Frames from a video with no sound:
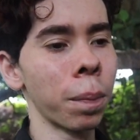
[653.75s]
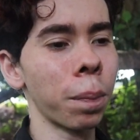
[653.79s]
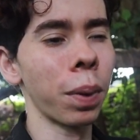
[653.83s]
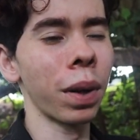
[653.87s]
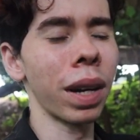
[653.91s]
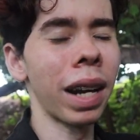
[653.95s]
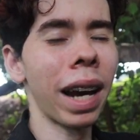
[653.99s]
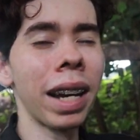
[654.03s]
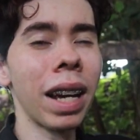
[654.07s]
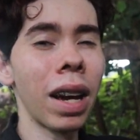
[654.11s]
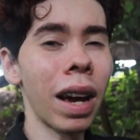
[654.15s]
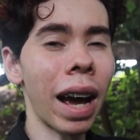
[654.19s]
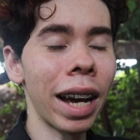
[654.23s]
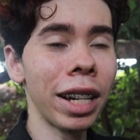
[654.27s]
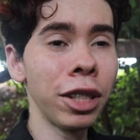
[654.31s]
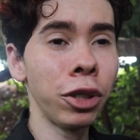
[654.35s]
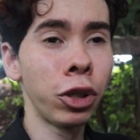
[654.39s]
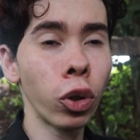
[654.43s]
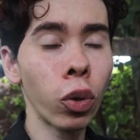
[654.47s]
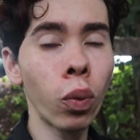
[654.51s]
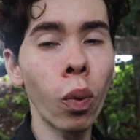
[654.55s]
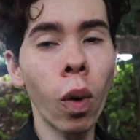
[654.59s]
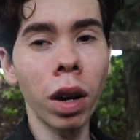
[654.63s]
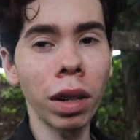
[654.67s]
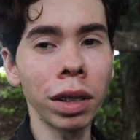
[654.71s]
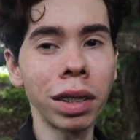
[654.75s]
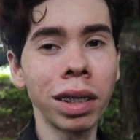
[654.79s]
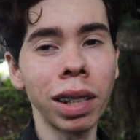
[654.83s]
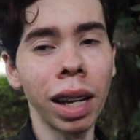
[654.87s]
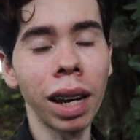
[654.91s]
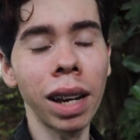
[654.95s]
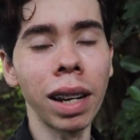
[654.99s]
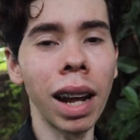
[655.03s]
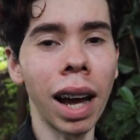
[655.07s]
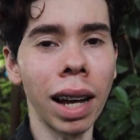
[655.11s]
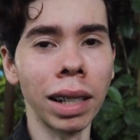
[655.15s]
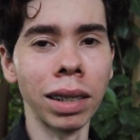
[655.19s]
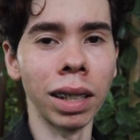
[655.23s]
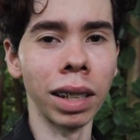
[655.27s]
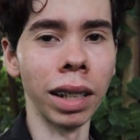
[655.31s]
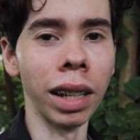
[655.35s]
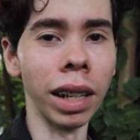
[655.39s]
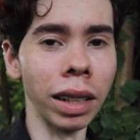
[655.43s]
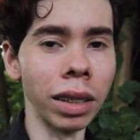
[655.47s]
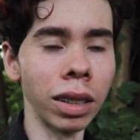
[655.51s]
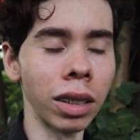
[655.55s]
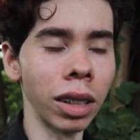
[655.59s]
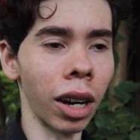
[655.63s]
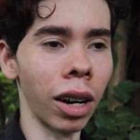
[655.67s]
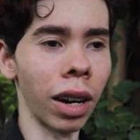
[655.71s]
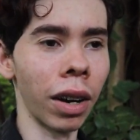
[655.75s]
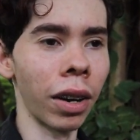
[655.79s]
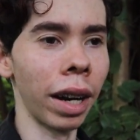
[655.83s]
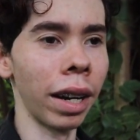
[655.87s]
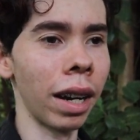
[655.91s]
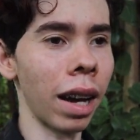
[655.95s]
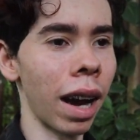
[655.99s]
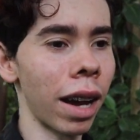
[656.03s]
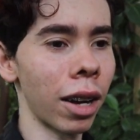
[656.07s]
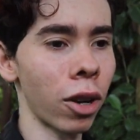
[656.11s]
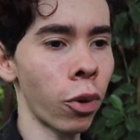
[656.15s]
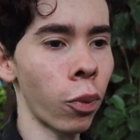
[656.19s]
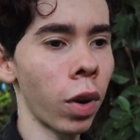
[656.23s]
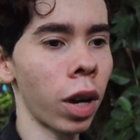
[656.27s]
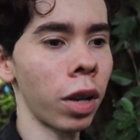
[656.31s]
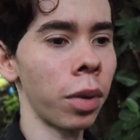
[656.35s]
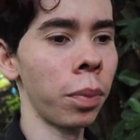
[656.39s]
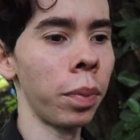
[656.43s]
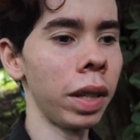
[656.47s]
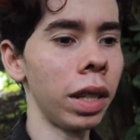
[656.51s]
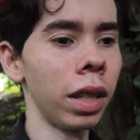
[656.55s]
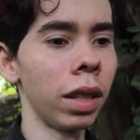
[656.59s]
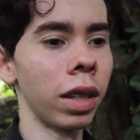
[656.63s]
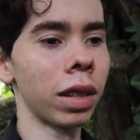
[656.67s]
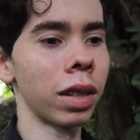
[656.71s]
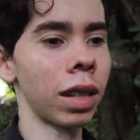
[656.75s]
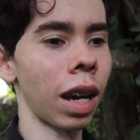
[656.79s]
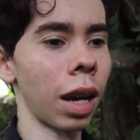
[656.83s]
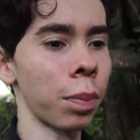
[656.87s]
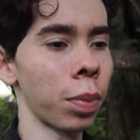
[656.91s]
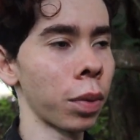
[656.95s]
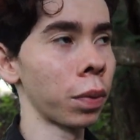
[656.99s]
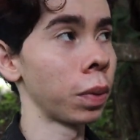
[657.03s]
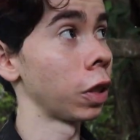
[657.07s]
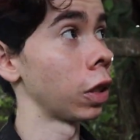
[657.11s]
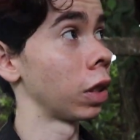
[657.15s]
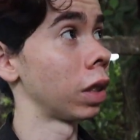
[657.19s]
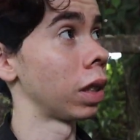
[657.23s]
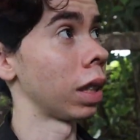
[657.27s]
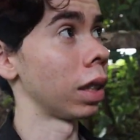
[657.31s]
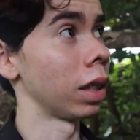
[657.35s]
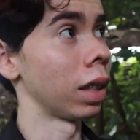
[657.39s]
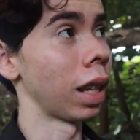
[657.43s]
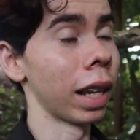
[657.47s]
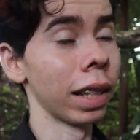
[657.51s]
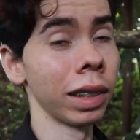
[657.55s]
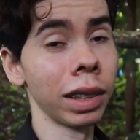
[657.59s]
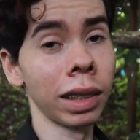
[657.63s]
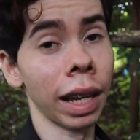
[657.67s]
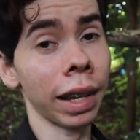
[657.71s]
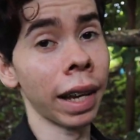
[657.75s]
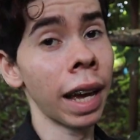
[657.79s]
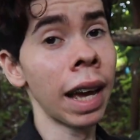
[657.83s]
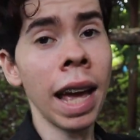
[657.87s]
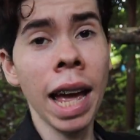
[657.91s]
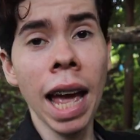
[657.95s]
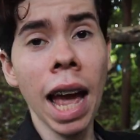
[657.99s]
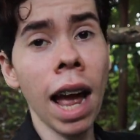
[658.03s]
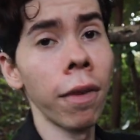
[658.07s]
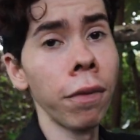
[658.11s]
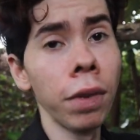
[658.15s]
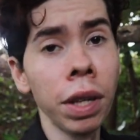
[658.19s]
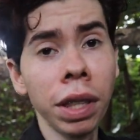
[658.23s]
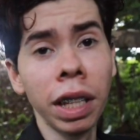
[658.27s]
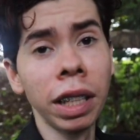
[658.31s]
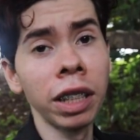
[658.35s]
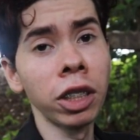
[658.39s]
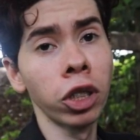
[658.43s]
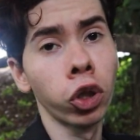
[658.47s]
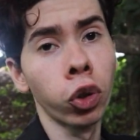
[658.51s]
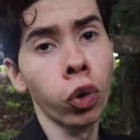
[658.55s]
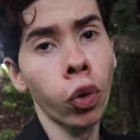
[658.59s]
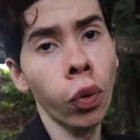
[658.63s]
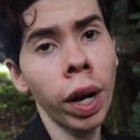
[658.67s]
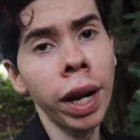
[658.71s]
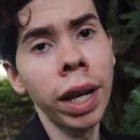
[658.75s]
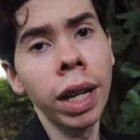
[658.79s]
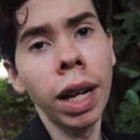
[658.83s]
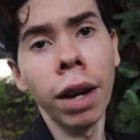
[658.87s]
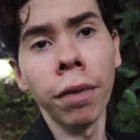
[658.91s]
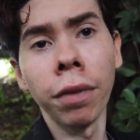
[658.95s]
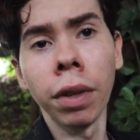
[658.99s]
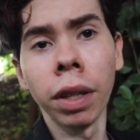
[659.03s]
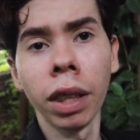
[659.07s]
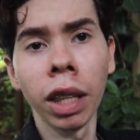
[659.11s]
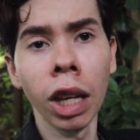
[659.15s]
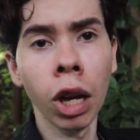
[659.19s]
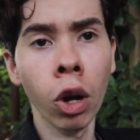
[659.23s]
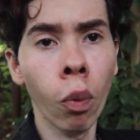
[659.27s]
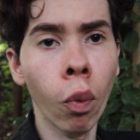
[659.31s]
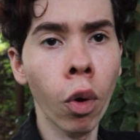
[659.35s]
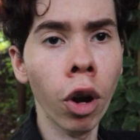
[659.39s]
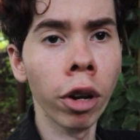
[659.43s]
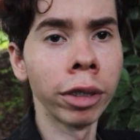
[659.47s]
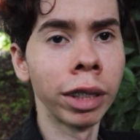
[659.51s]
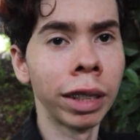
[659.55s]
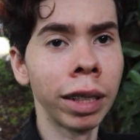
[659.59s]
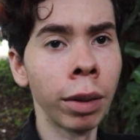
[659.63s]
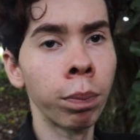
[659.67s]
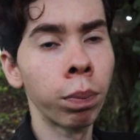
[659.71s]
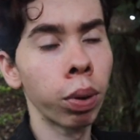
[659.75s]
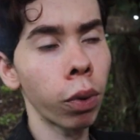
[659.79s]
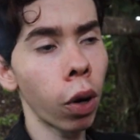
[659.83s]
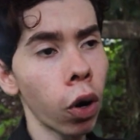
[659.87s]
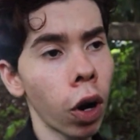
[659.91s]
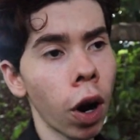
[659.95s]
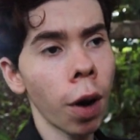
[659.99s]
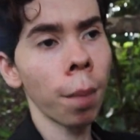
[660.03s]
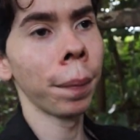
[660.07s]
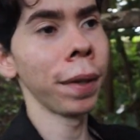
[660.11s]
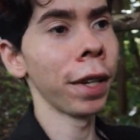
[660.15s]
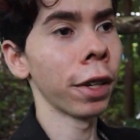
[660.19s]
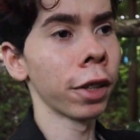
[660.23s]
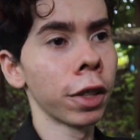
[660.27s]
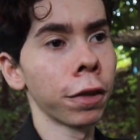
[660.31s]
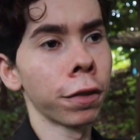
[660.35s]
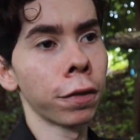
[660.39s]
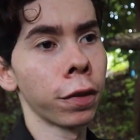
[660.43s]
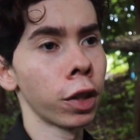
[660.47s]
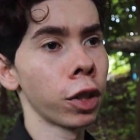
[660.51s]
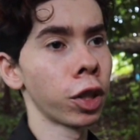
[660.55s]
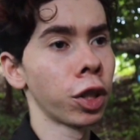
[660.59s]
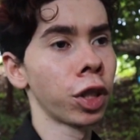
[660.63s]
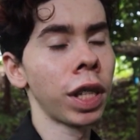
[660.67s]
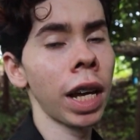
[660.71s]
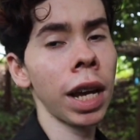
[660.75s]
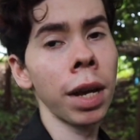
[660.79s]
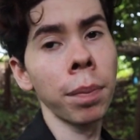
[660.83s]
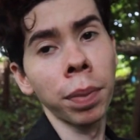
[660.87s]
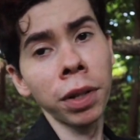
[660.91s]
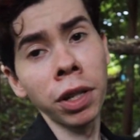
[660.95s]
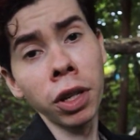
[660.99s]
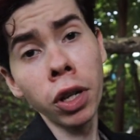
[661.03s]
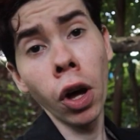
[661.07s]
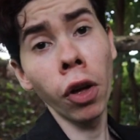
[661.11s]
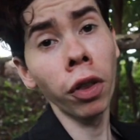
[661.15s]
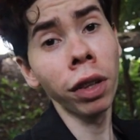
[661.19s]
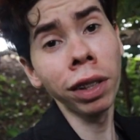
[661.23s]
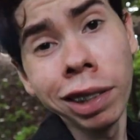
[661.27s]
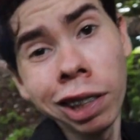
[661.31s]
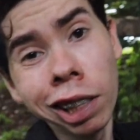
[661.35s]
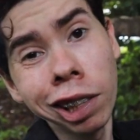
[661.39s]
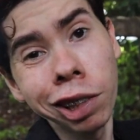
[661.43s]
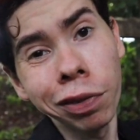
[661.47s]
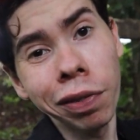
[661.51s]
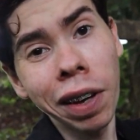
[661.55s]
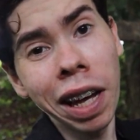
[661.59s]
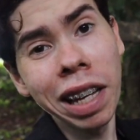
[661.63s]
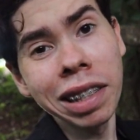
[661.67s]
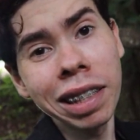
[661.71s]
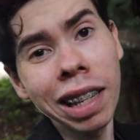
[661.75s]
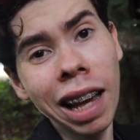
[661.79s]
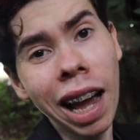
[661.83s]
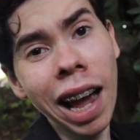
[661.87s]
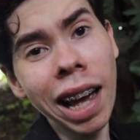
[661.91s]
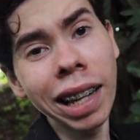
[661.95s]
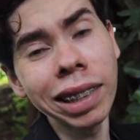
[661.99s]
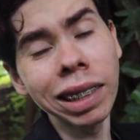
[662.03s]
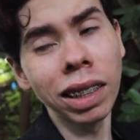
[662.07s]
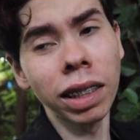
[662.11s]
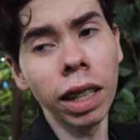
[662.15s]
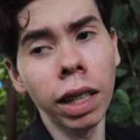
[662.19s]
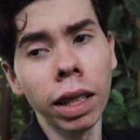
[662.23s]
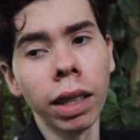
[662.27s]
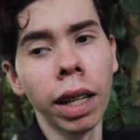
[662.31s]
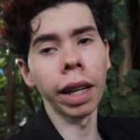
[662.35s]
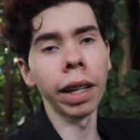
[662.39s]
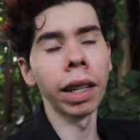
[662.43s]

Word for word: but I, I do want to say it as it is, all right? I don't want to be the type of person that it's like, everything's great, everything works, it broke on me on the first day, but you know, this is fantastic.